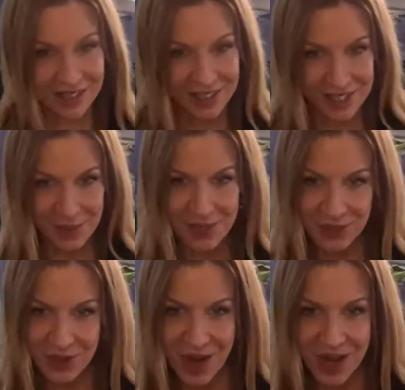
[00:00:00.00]
Hit the
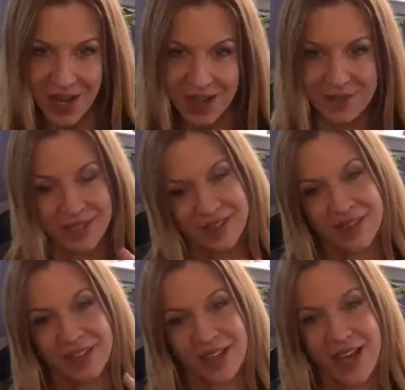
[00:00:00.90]
subscribe,
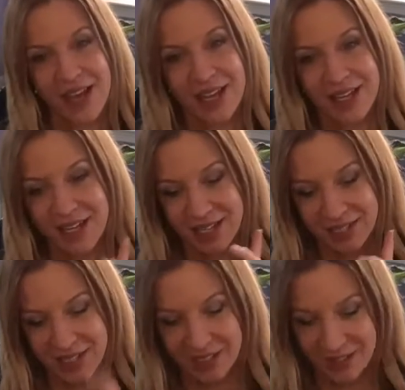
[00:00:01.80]
hit the like,
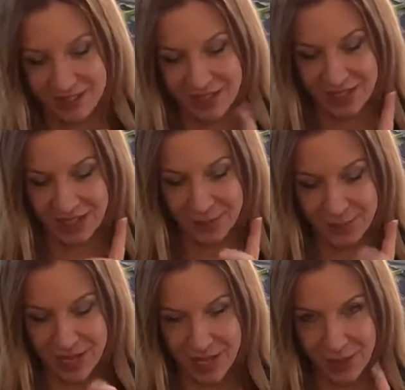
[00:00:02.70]
and hit
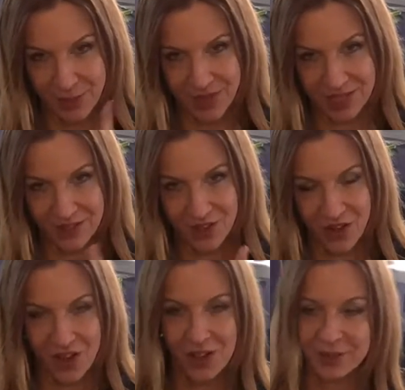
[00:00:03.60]
the bell button,
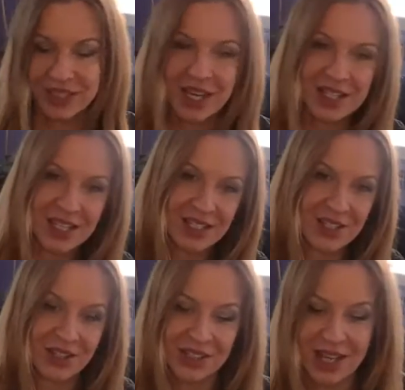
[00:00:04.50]
all because I
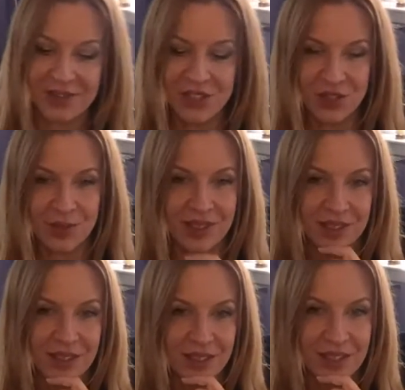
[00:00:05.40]
started live
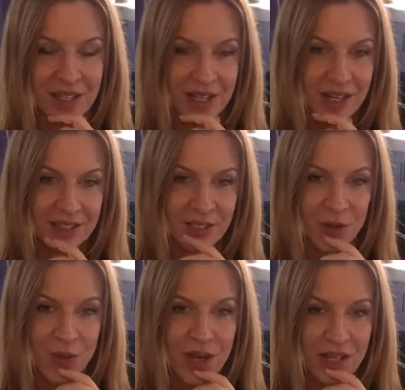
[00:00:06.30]
streaming a
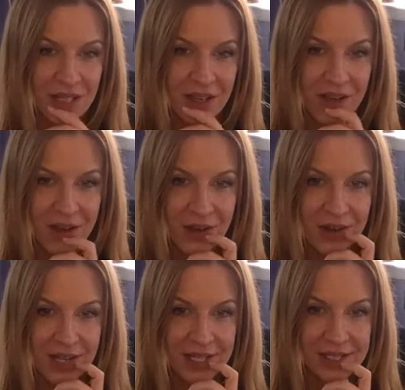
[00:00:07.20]
little while
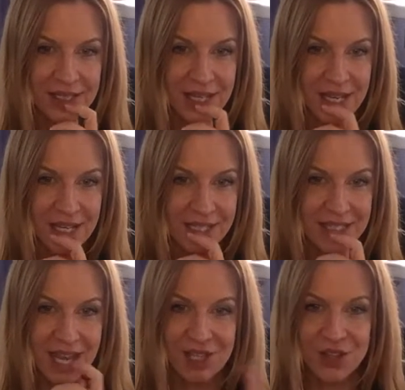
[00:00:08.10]
ago, and I got
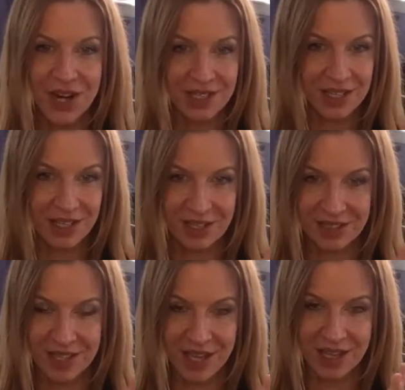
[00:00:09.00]
sidetracked
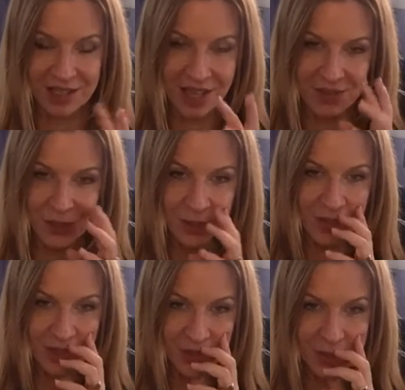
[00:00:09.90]
live stream
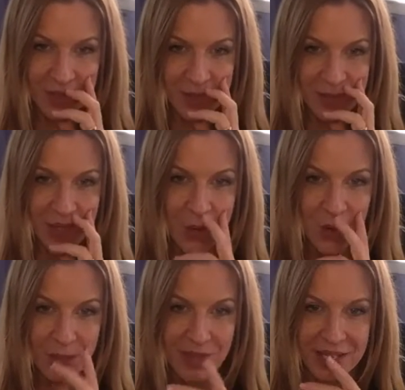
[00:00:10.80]
about crypto and
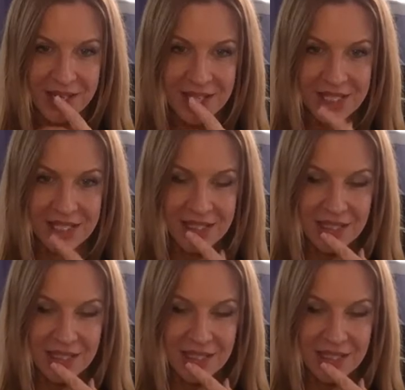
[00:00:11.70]
Bitcoin, because